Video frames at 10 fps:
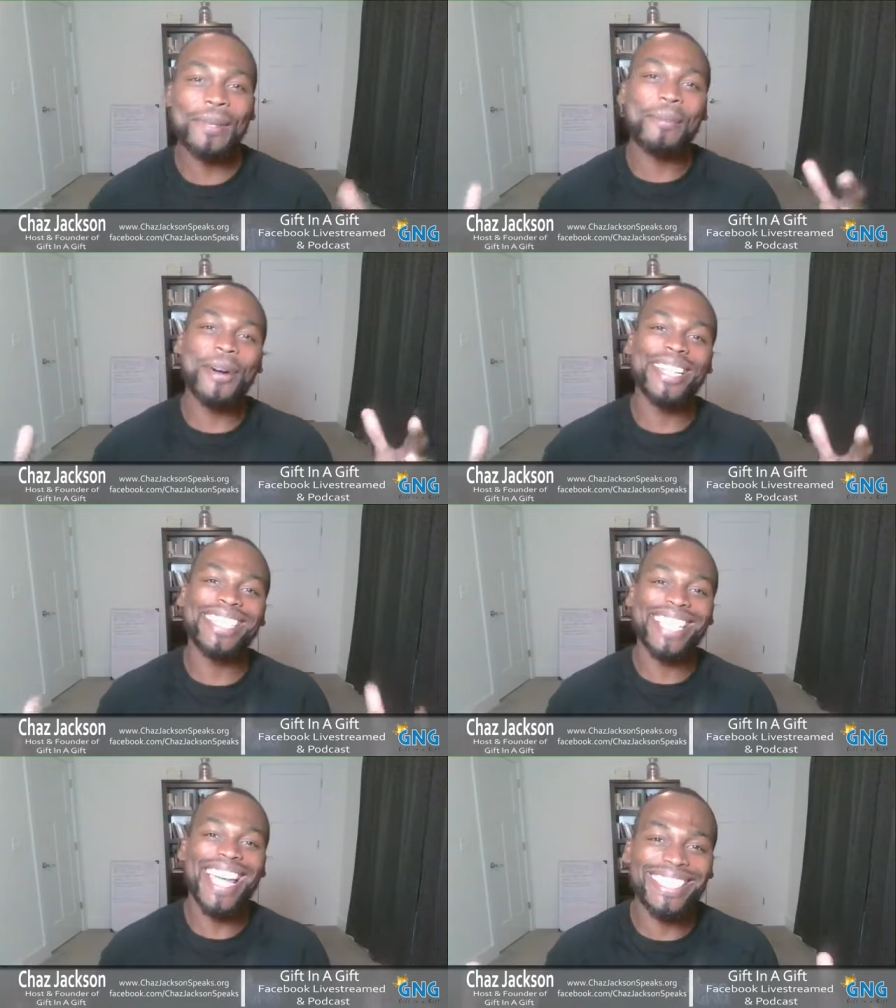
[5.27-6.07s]
It's your
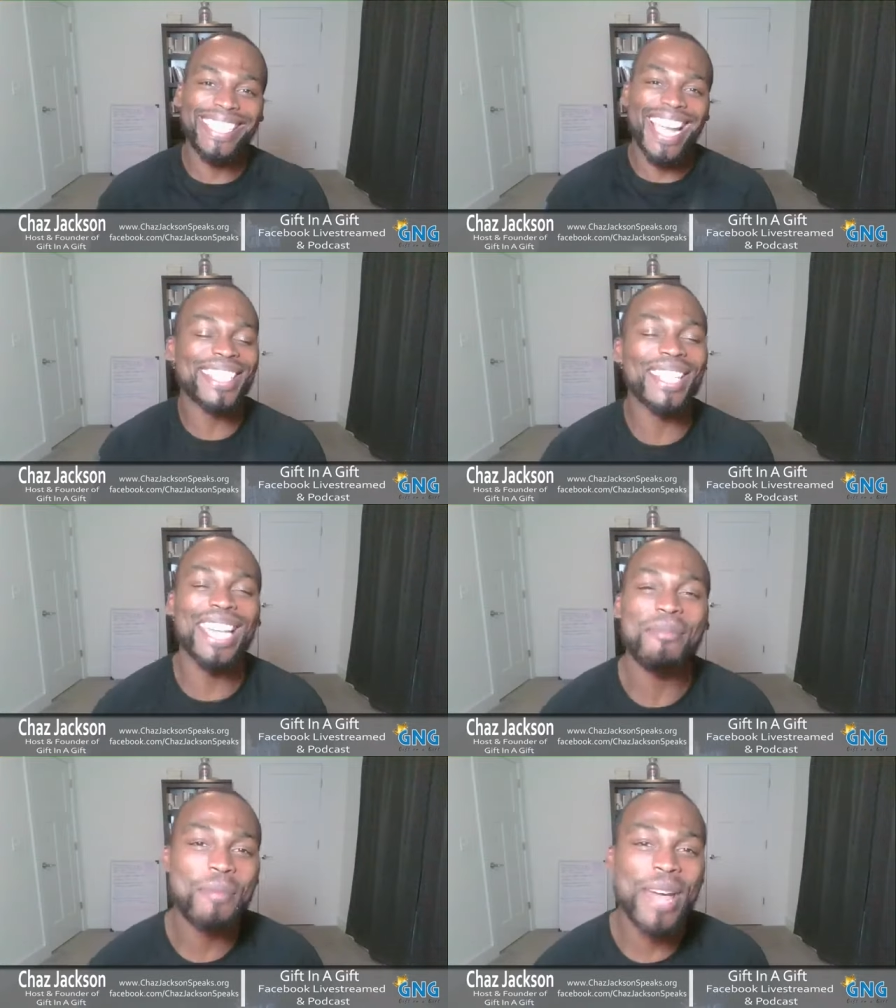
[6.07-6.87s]
boy Chaz
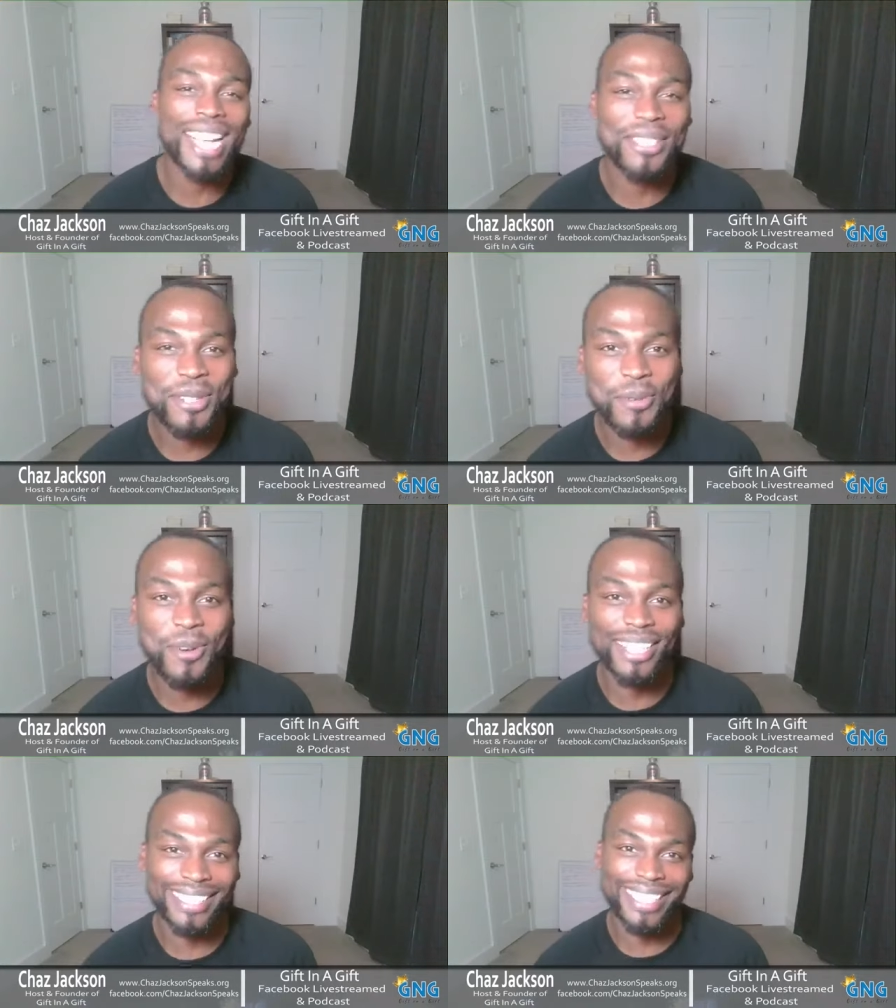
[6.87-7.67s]
Jackson coming back to you
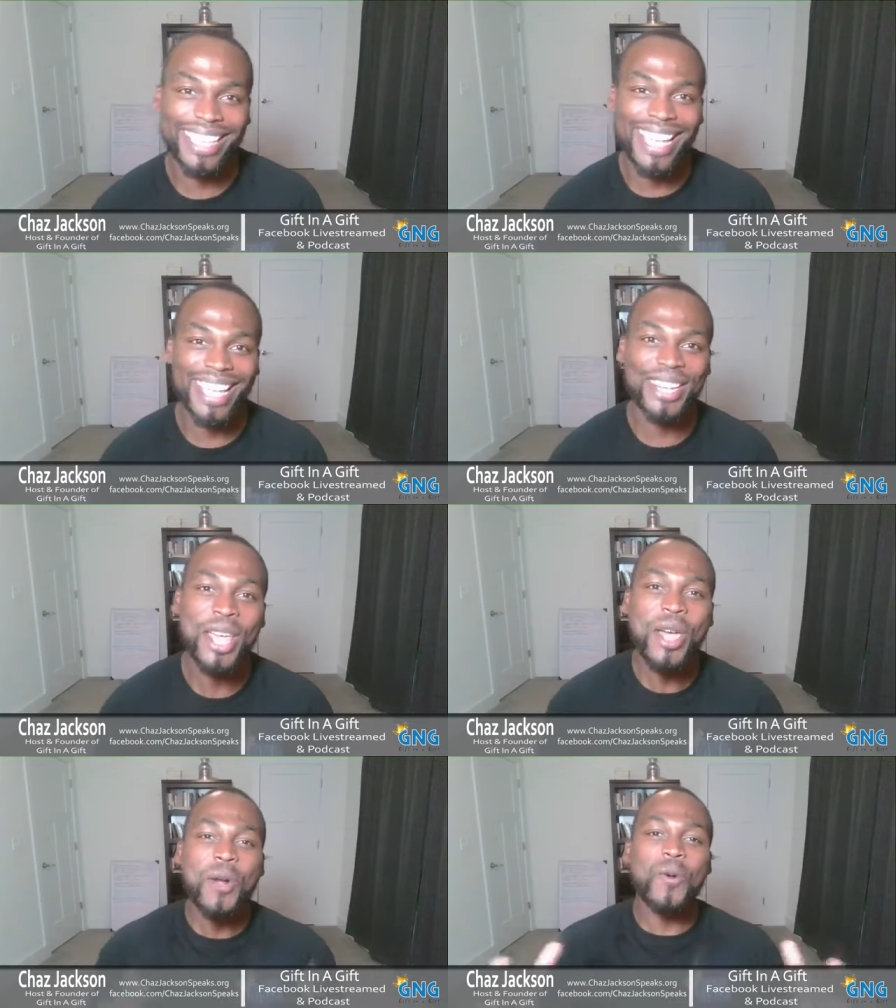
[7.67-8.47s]
once
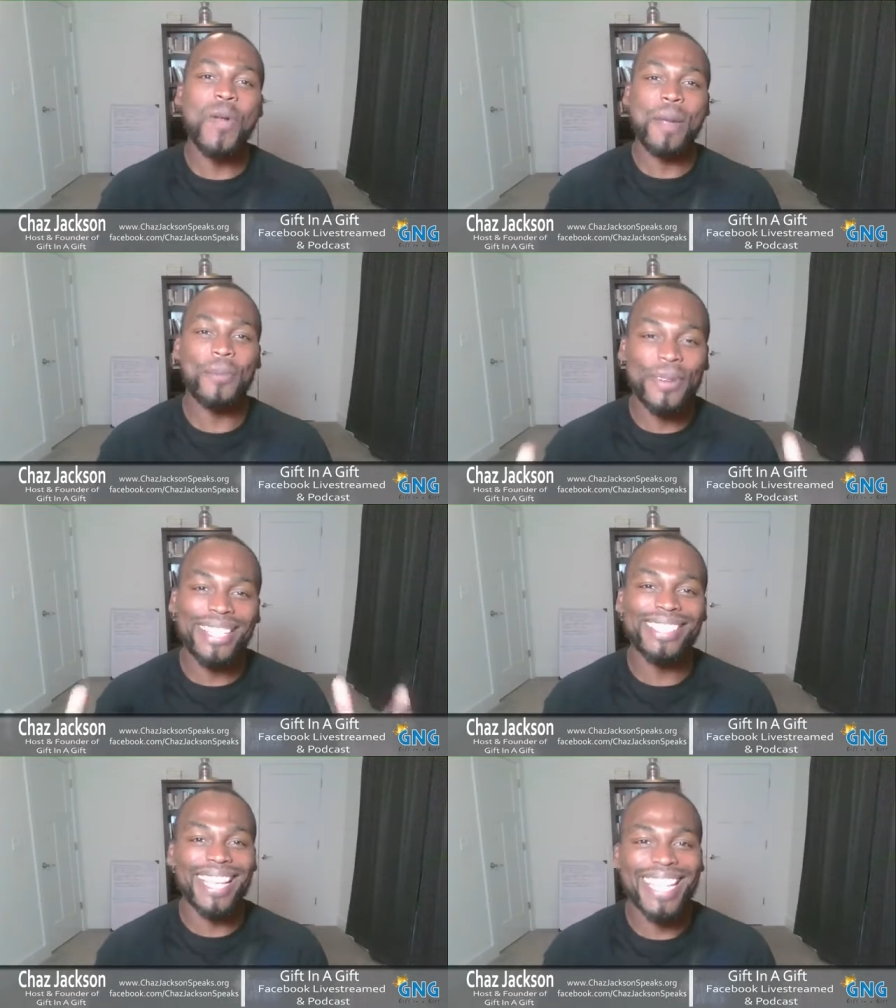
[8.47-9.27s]
again,
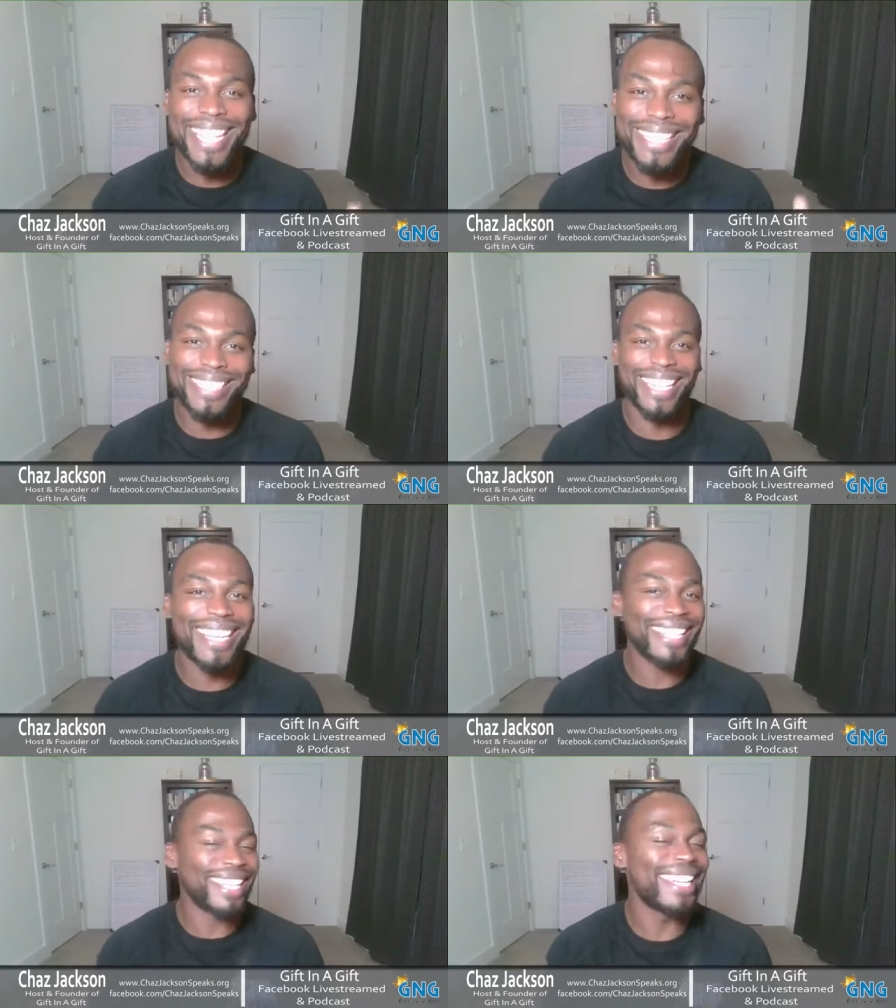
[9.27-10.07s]
representing
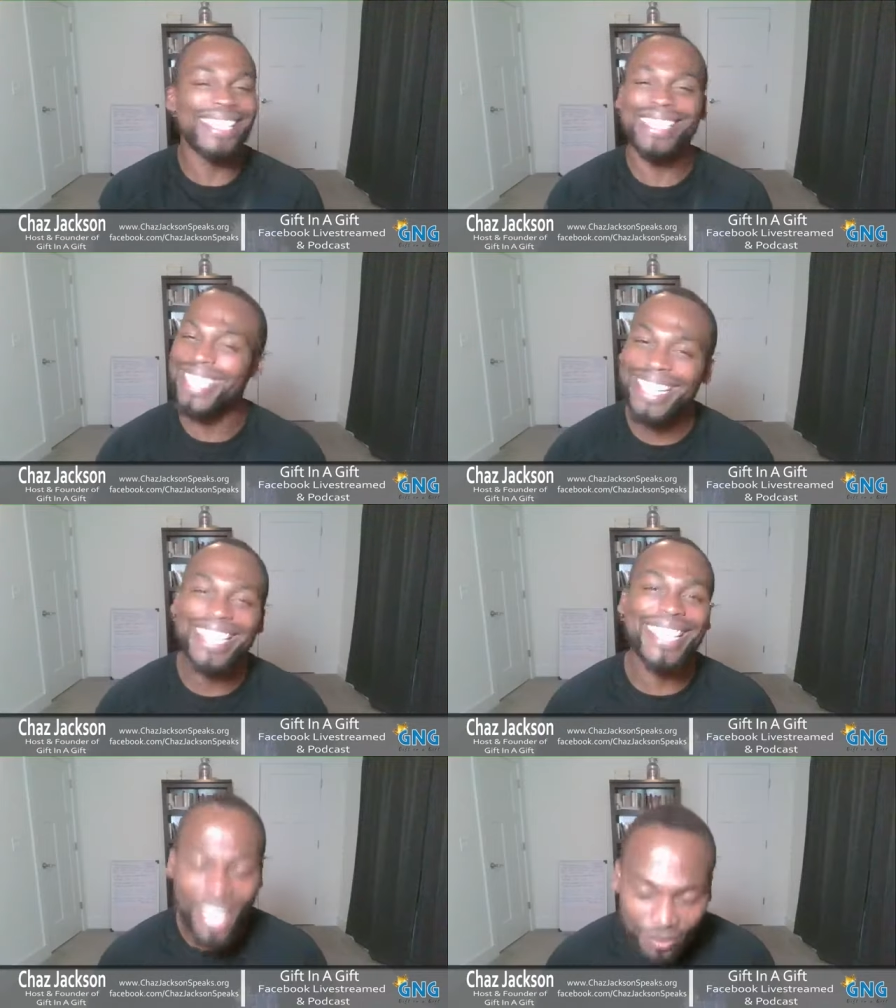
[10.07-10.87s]

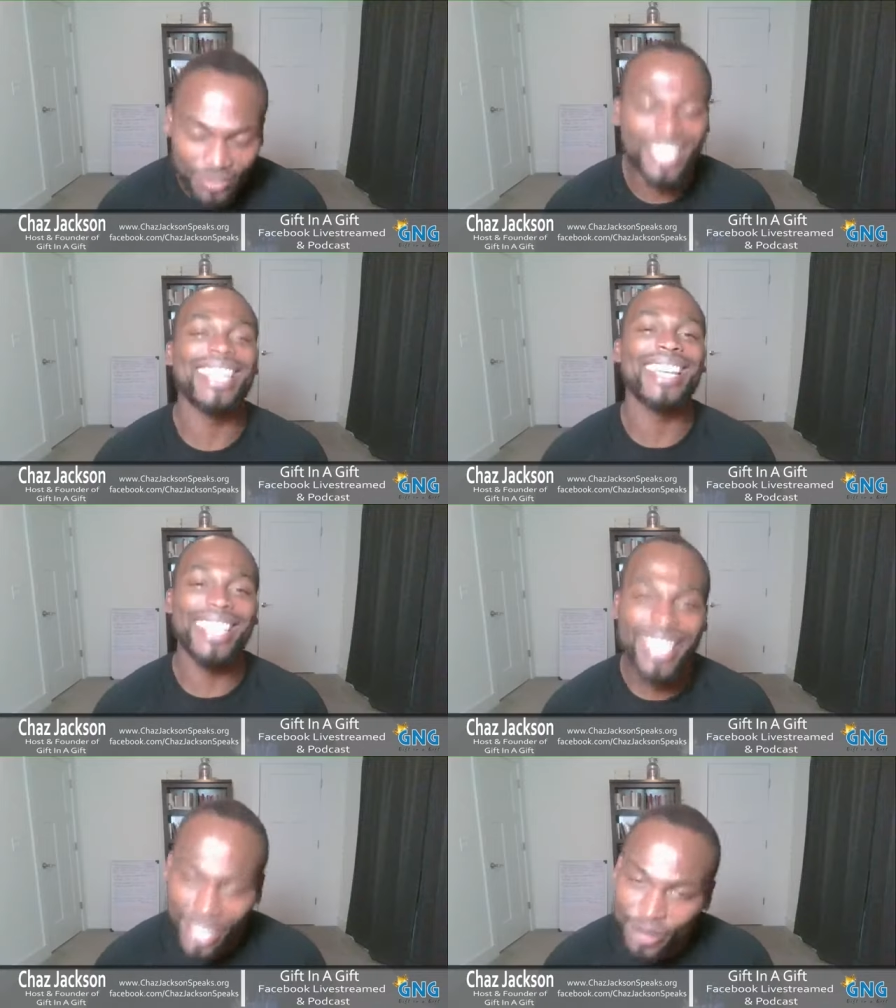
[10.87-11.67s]
GNG Gift In
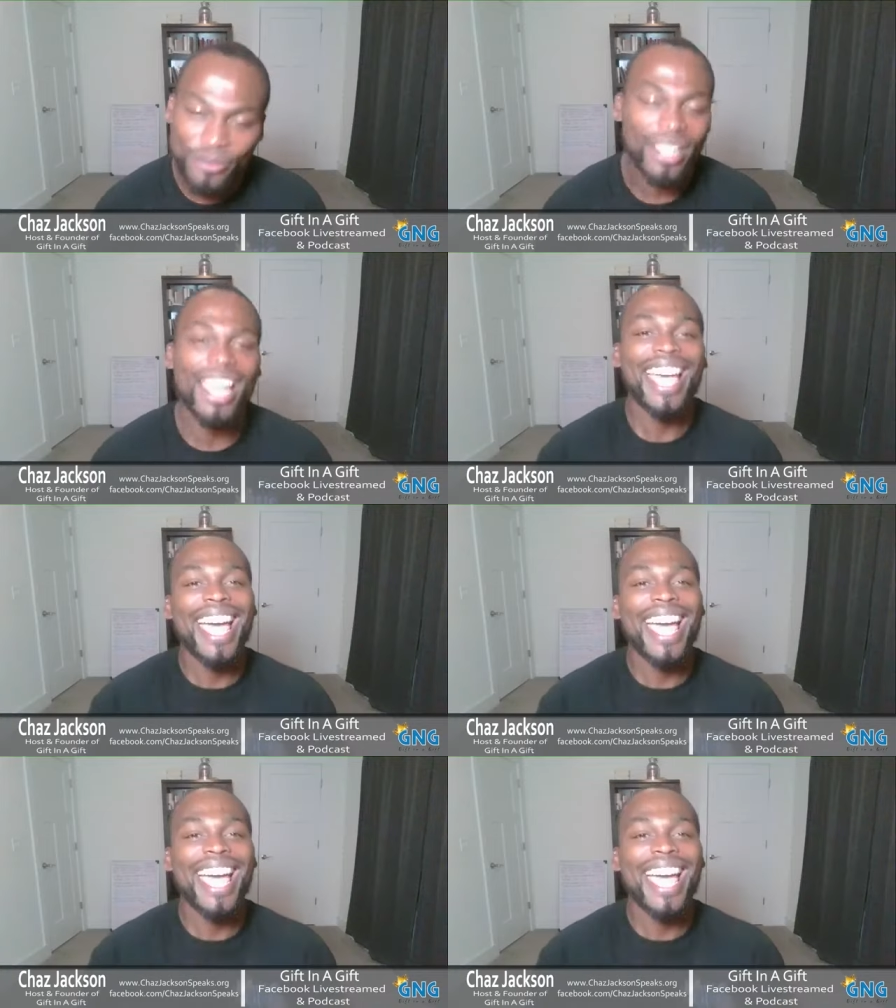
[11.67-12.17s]
A Gift.